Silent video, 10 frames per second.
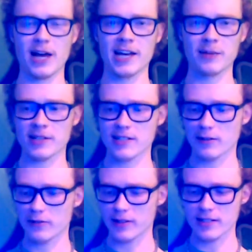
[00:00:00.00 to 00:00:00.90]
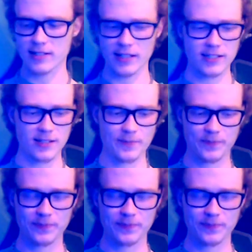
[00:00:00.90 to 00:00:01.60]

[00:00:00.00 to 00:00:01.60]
blinding myself with these things.